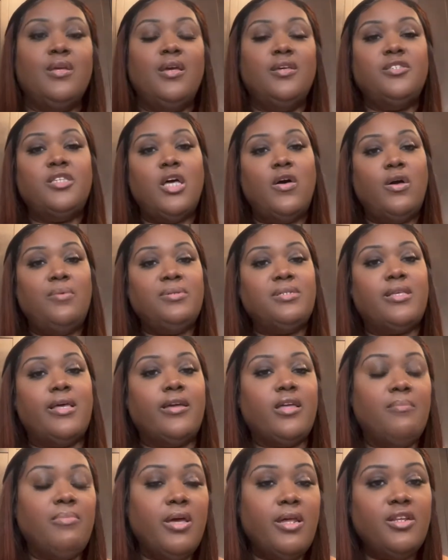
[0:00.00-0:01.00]
So I was
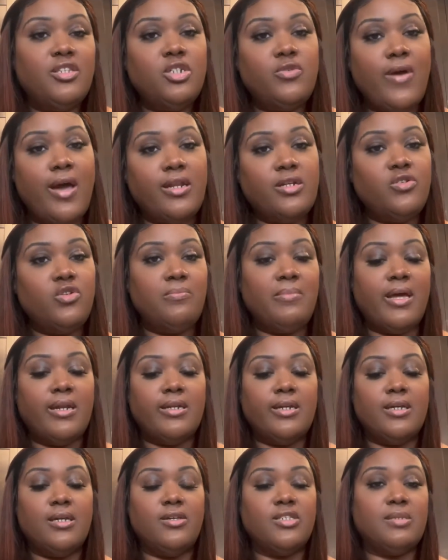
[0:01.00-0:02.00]
like, I'm gonna try to do my
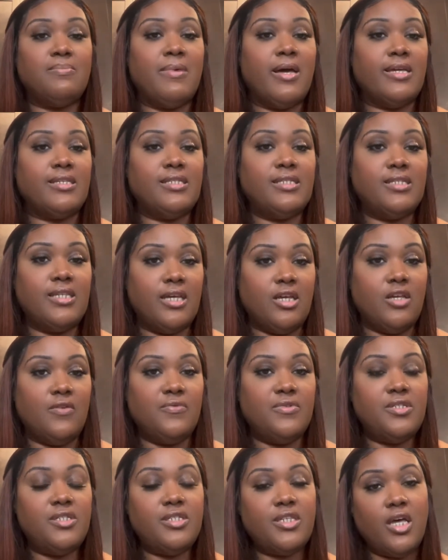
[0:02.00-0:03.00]
nails myself.
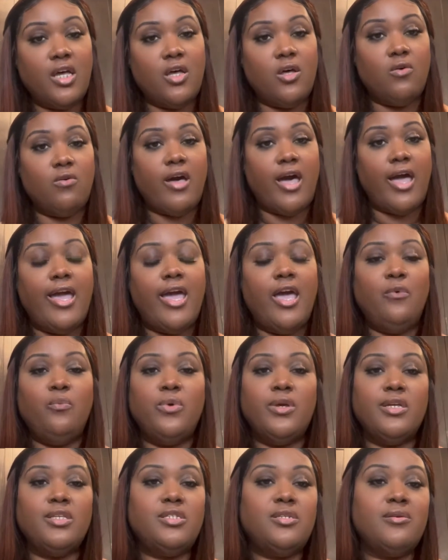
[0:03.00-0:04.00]
So had
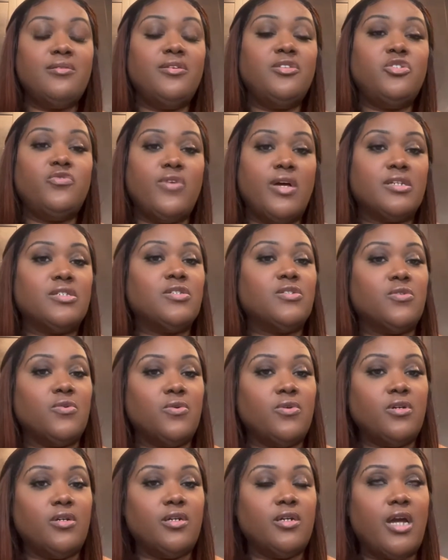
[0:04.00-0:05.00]
went into the
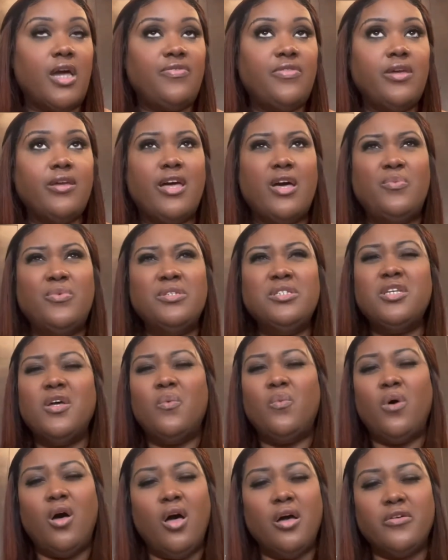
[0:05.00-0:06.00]
drugstore. I think I went to
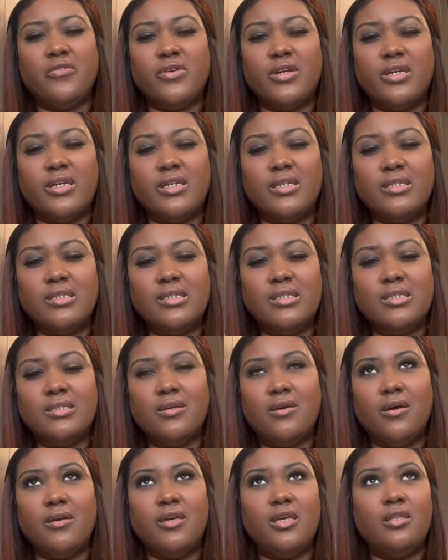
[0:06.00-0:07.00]
Walgreens.
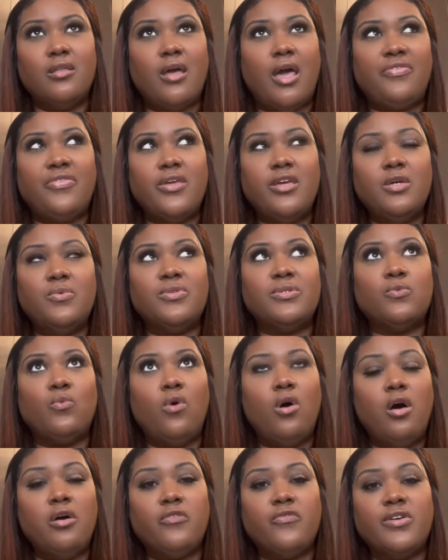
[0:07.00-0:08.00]
I think it was
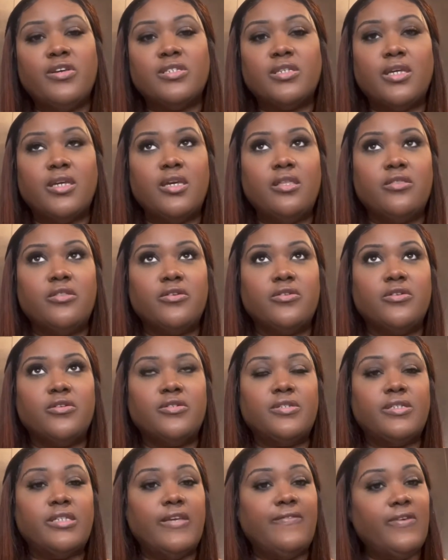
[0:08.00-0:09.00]
Walgreens or either
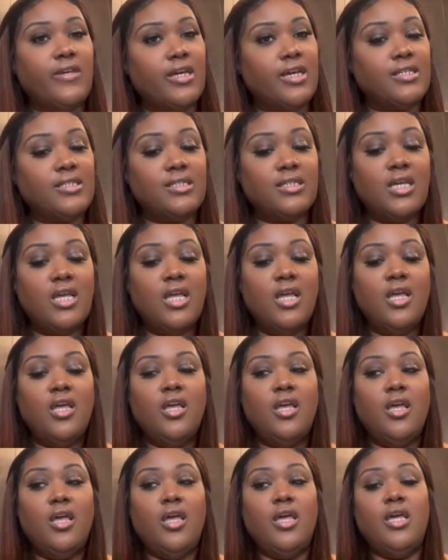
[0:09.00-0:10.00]
CVS.
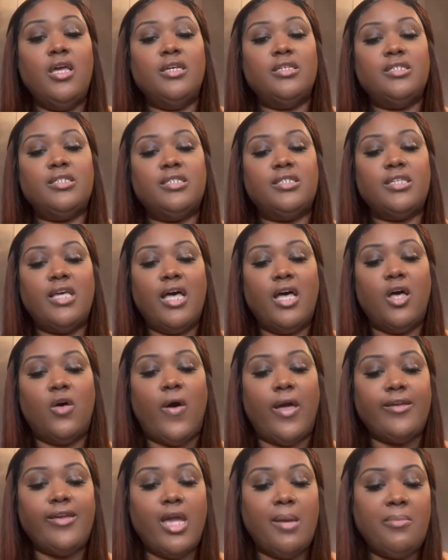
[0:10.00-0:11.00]
So
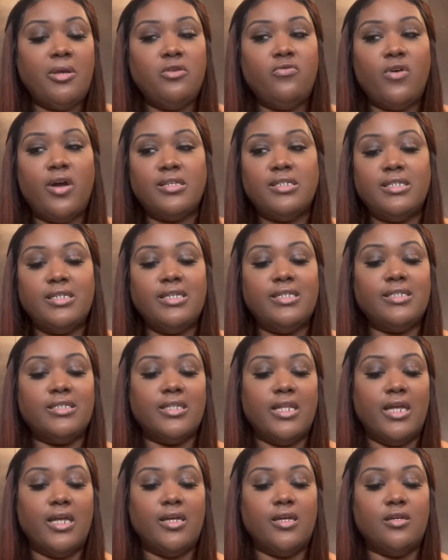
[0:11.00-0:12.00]
I came across these
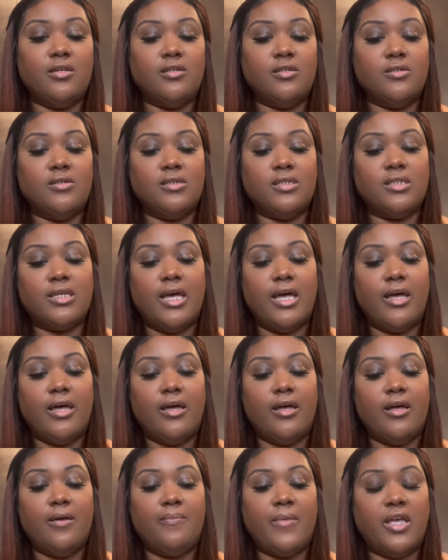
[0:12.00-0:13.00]
nails.
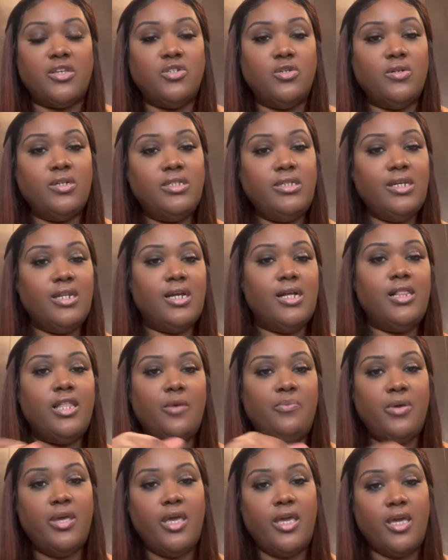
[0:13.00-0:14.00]
Um, as you can see the
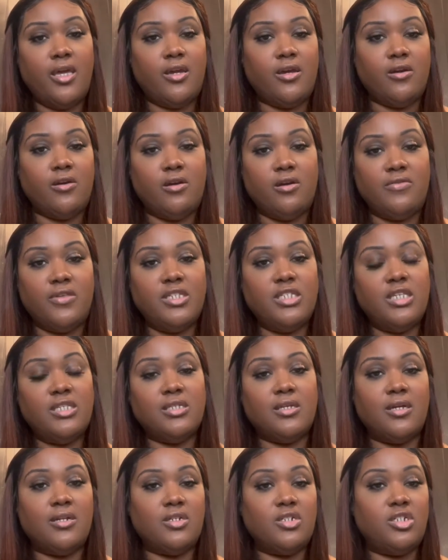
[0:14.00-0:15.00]
clip here, this
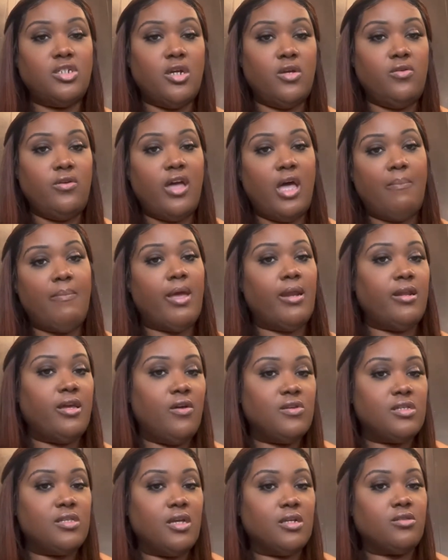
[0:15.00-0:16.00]
is gonna show you how my
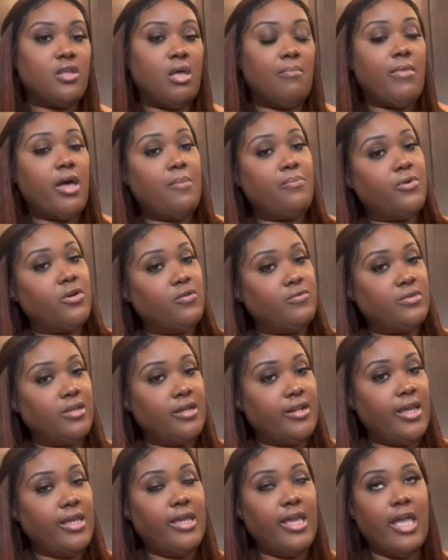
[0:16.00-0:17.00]
nails looked on my
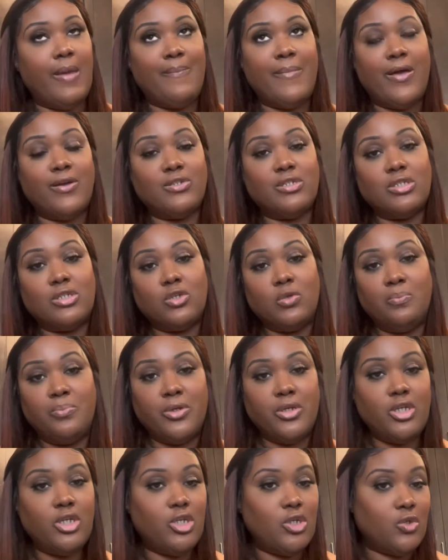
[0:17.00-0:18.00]
birthday. They came out
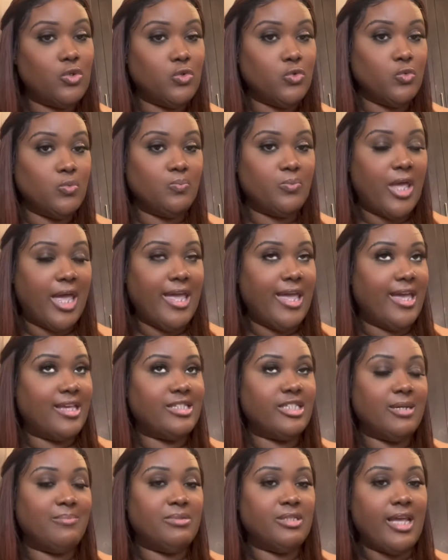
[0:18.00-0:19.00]
super cute. I had
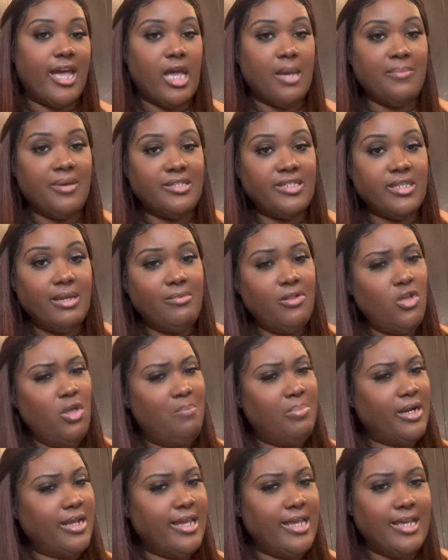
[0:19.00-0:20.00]
some diamonds, I'm gonna
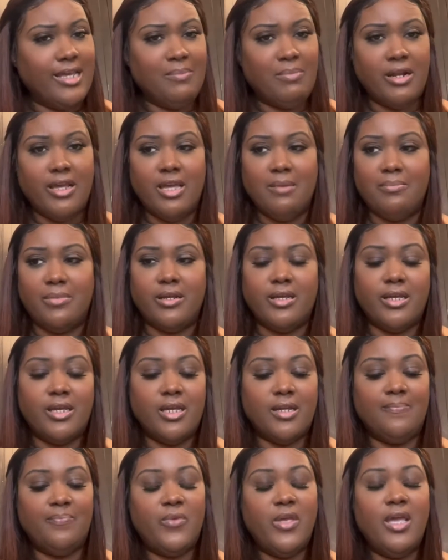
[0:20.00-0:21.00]
bling, bling,
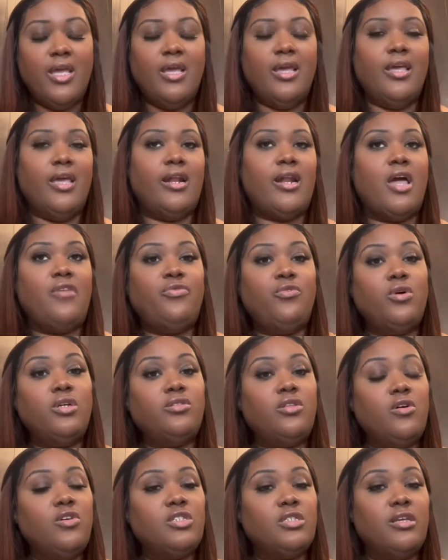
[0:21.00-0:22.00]
bling. And I thought
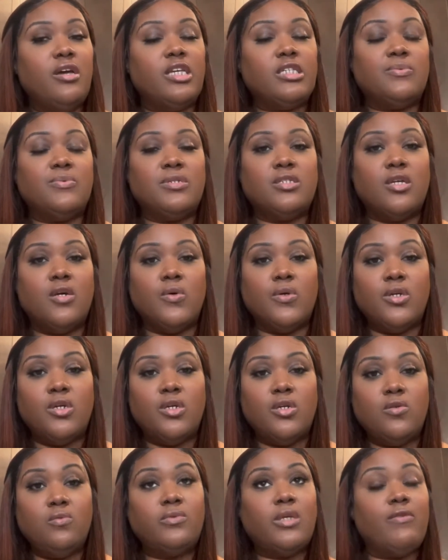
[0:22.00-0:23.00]
those nails were so
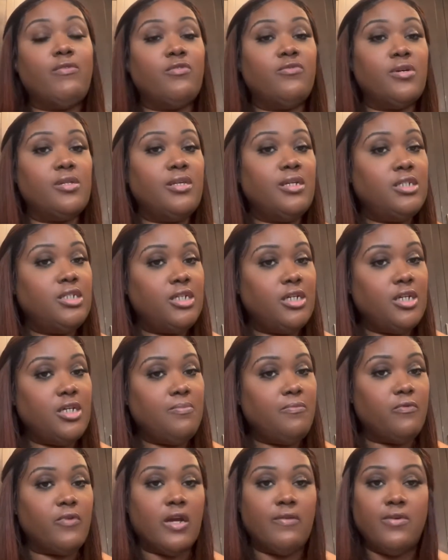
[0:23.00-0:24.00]
cute. They were really
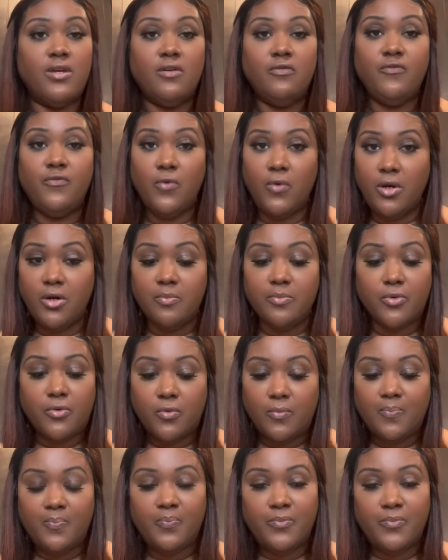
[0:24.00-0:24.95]
cheap, very affordable.